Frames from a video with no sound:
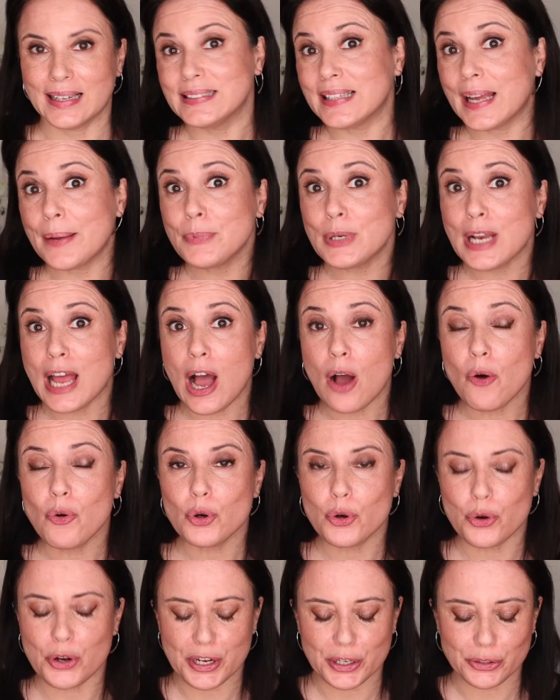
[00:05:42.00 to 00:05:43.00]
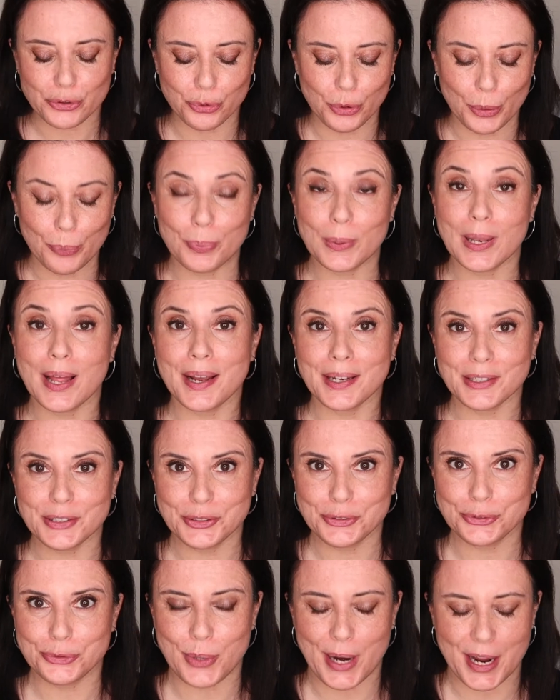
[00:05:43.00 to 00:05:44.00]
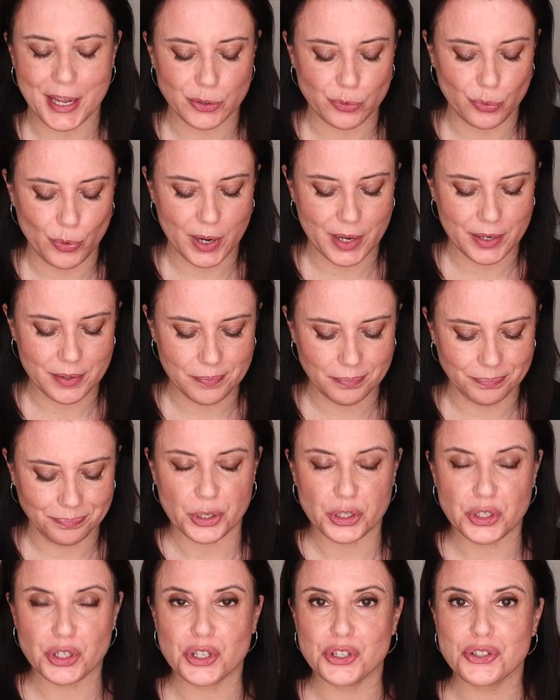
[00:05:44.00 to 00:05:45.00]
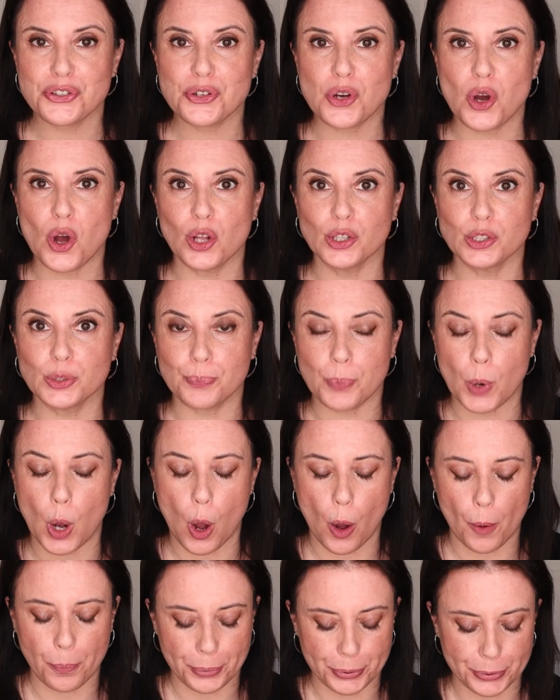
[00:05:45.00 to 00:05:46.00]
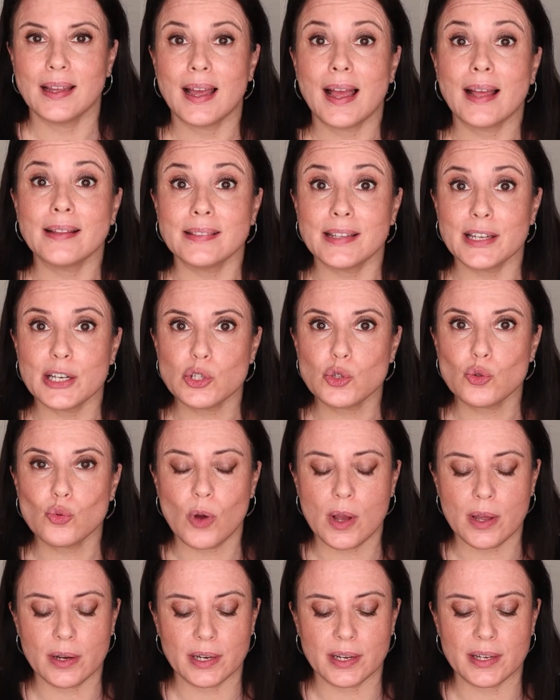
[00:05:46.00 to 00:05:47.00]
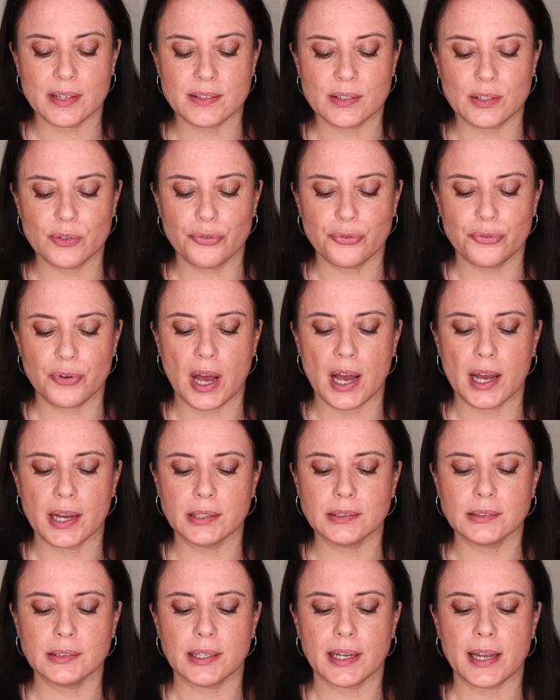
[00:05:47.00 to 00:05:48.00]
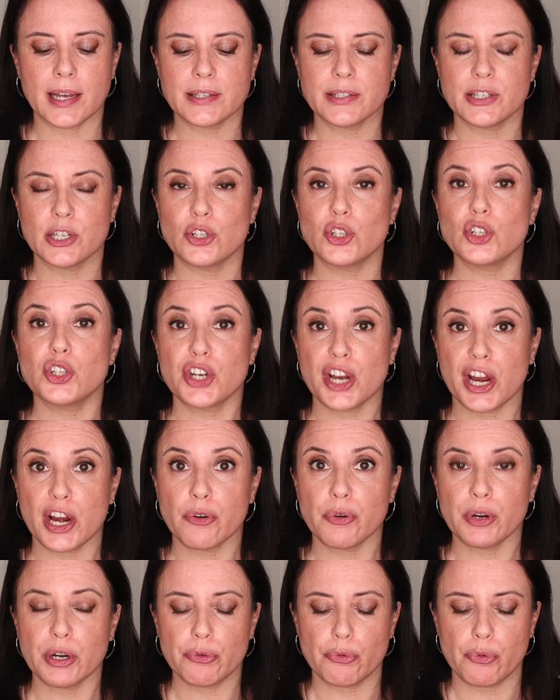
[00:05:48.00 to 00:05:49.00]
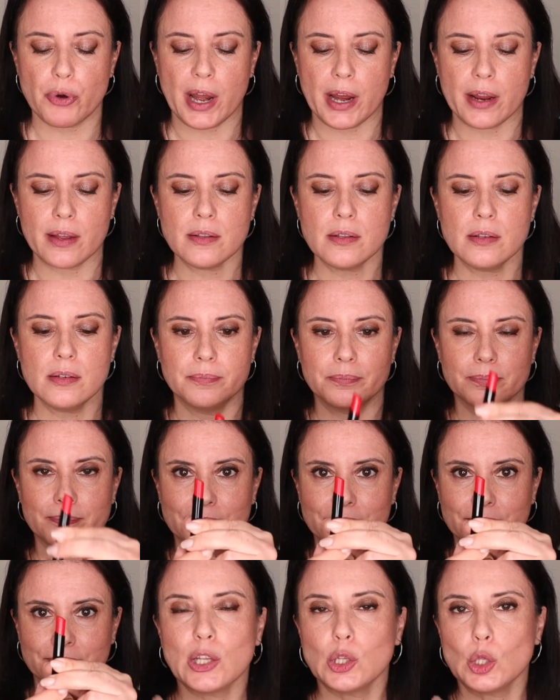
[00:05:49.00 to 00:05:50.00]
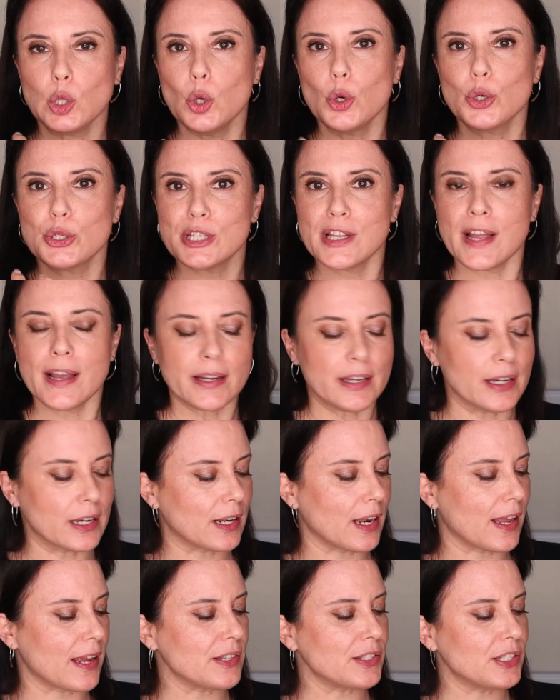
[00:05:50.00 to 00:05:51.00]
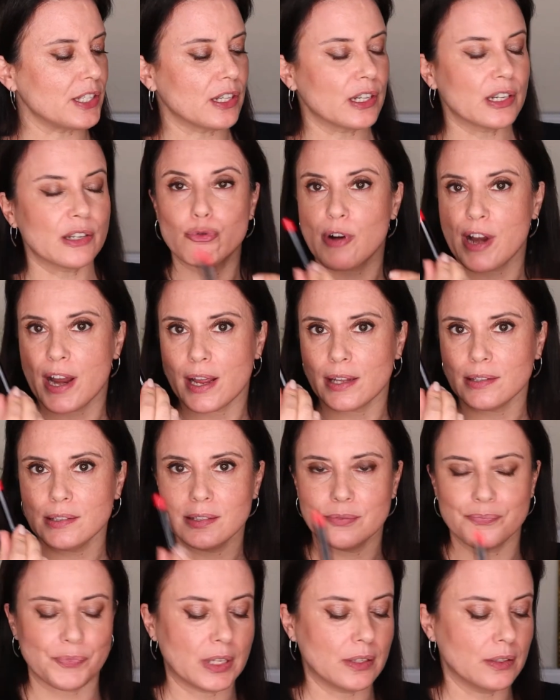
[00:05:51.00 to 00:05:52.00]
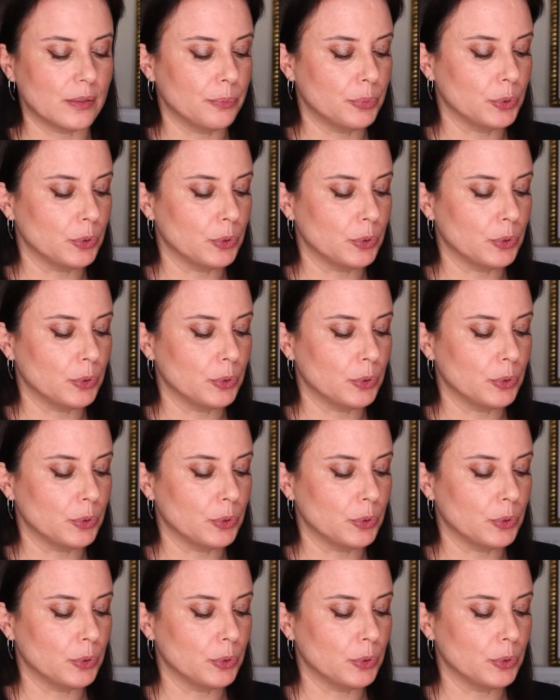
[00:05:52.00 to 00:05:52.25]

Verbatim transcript: And I'm now going to apply the red one, which is called Pop, and this one is defined as a cherry red. It looks like a classic red in the